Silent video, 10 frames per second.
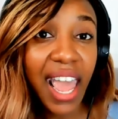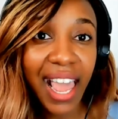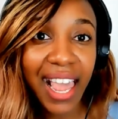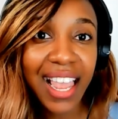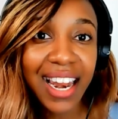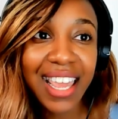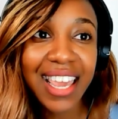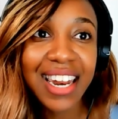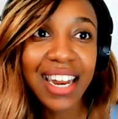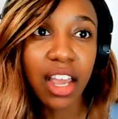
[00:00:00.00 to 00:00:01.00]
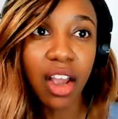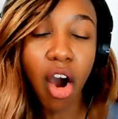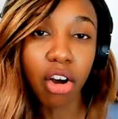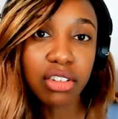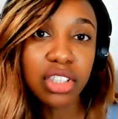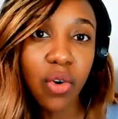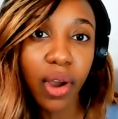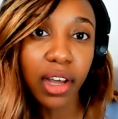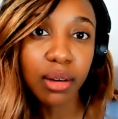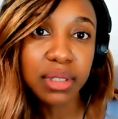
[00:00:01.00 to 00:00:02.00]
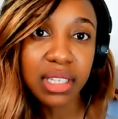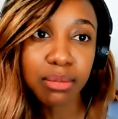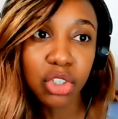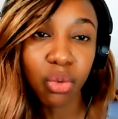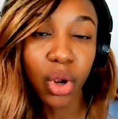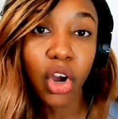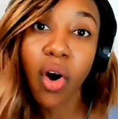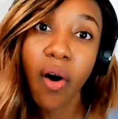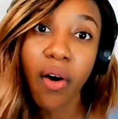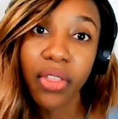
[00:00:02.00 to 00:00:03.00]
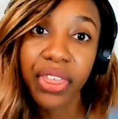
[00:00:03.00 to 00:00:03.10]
And it also helps them to recall